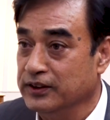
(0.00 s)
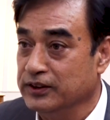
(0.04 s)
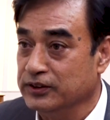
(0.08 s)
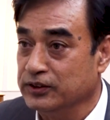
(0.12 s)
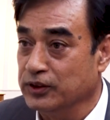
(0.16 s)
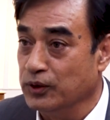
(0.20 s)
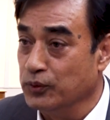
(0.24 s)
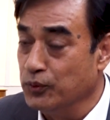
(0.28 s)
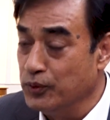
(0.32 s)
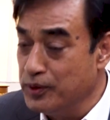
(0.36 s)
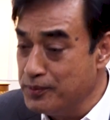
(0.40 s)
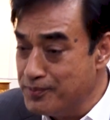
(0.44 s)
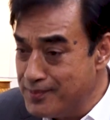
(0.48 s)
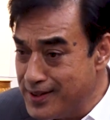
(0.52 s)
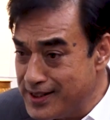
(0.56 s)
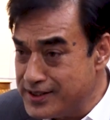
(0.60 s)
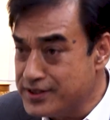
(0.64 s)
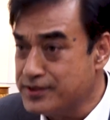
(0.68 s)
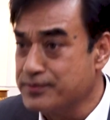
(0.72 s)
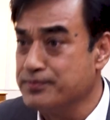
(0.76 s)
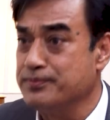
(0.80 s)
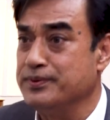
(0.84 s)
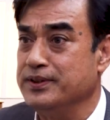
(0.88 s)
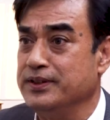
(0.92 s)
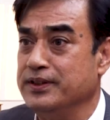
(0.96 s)
So we
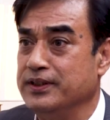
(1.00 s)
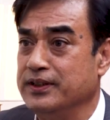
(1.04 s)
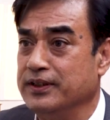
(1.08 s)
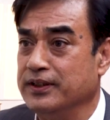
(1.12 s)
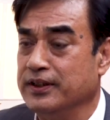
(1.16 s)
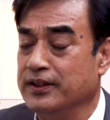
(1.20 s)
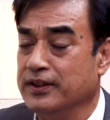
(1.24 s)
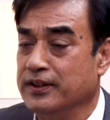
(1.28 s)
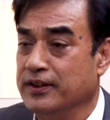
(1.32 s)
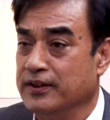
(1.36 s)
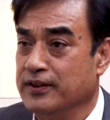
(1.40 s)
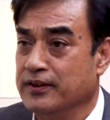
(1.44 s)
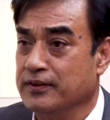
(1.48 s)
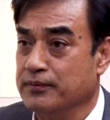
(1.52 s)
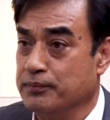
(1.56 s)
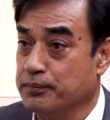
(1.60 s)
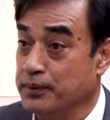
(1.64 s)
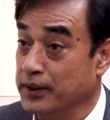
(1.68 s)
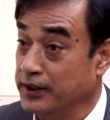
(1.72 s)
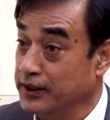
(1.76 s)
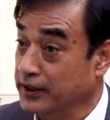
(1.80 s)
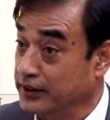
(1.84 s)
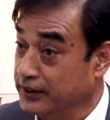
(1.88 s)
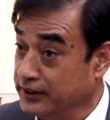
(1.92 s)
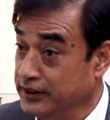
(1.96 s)
must be
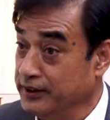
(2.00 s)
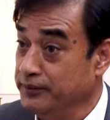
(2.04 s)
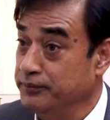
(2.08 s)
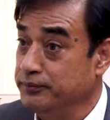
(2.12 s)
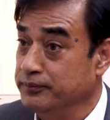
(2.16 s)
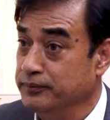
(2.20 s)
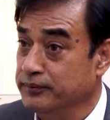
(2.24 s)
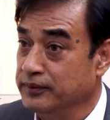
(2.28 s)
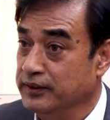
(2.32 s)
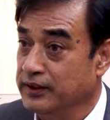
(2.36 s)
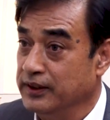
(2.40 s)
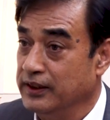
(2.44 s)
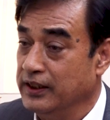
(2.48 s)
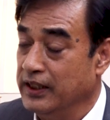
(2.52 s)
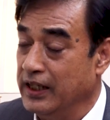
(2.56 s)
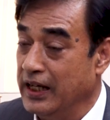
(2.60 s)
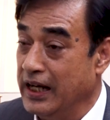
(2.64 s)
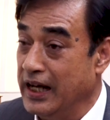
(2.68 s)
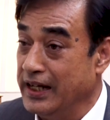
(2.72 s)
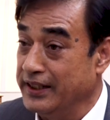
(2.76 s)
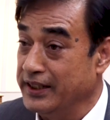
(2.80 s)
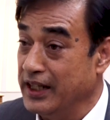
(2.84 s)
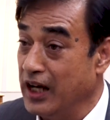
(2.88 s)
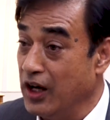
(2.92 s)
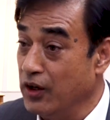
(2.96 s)
productive,
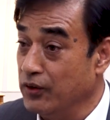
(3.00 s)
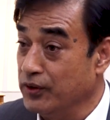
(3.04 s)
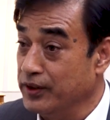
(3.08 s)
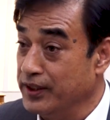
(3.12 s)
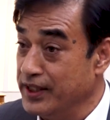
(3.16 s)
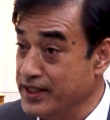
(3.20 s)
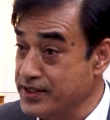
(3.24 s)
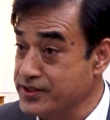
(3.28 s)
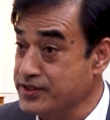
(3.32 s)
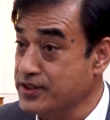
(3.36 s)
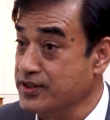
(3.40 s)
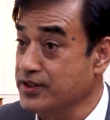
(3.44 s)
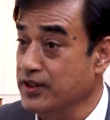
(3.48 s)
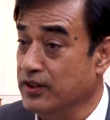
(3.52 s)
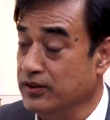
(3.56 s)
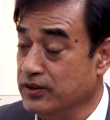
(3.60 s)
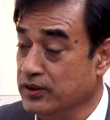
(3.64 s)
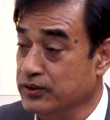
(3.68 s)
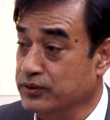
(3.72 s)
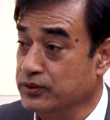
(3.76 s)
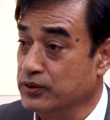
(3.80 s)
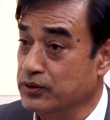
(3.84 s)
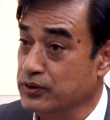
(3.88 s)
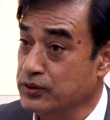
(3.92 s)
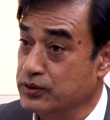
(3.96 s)
and our nation
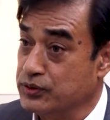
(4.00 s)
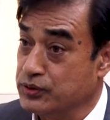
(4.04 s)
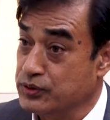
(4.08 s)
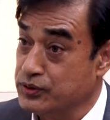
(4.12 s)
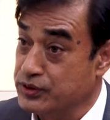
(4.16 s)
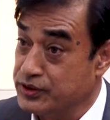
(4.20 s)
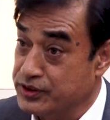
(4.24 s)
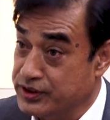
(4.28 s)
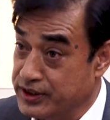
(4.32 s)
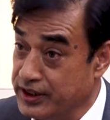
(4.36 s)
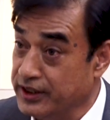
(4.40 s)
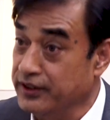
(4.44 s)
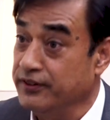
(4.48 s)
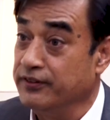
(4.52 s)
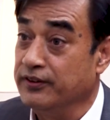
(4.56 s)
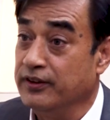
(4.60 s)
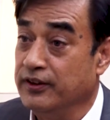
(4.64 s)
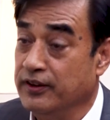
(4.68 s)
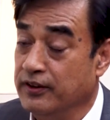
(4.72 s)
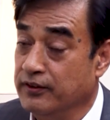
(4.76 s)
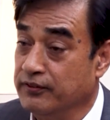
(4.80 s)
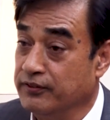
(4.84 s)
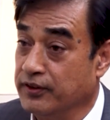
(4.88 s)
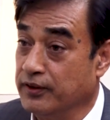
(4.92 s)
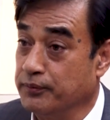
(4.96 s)
also should think
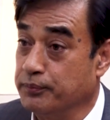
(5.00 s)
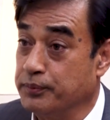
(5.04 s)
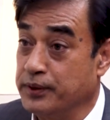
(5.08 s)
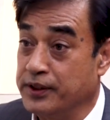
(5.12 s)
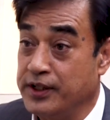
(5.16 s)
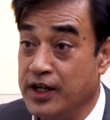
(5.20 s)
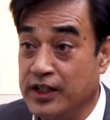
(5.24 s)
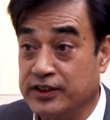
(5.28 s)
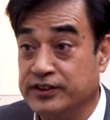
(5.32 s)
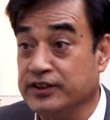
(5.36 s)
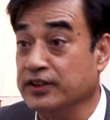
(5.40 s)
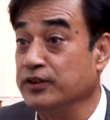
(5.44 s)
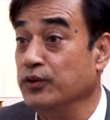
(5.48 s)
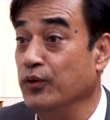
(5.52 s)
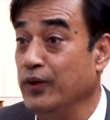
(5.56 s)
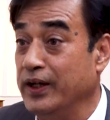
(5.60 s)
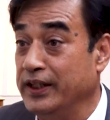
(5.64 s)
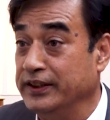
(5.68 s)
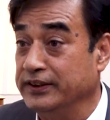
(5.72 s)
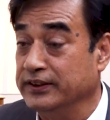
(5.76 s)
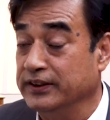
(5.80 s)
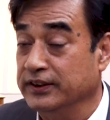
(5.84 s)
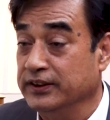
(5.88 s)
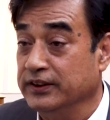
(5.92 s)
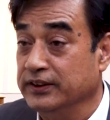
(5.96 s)
for production
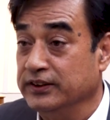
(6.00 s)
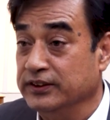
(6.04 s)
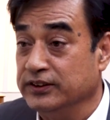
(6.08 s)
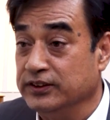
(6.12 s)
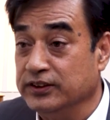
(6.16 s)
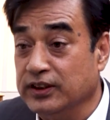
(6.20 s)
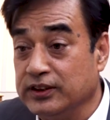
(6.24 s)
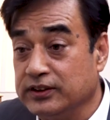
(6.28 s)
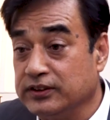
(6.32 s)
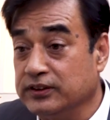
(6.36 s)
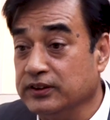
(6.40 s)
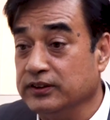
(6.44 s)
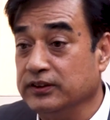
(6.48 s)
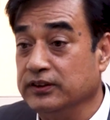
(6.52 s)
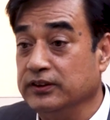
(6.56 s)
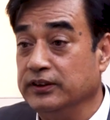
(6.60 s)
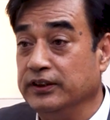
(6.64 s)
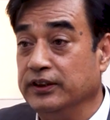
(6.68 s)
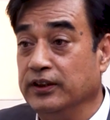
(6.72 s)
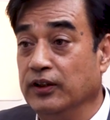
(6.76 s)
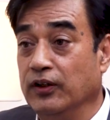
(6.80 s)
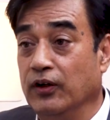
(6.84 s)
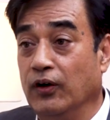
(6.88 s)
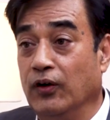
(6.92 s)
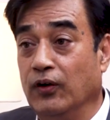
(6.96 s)
wise, not
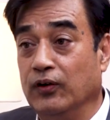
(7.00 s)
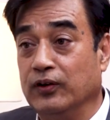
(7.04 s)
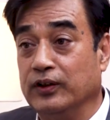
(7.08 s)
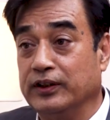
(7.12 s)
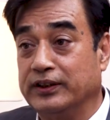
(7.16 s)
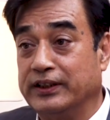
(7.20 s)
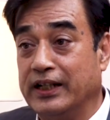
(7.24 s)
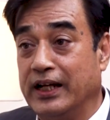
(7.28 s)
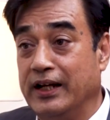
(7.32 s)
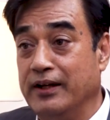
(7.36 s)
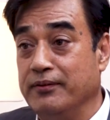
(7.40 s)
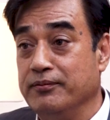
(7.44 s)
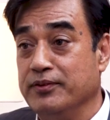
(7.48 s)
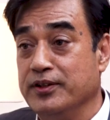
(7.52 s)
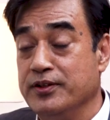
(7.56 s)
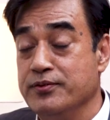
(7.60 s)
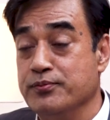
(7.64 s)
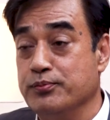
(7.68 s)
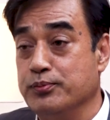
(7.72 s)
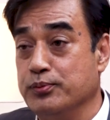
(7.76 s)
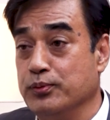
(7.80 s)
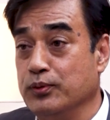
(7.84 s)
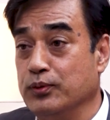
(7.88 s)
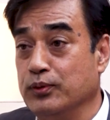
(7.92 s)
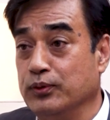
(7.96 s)
all the time
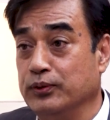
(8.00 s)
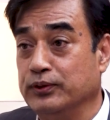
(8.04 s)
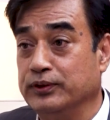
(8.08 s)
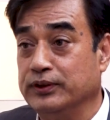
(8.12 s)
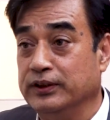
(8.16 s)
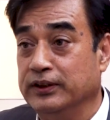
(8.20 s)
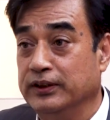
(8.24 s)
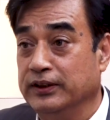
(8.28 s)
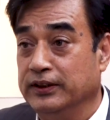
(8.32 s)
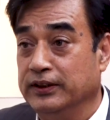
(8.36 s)
import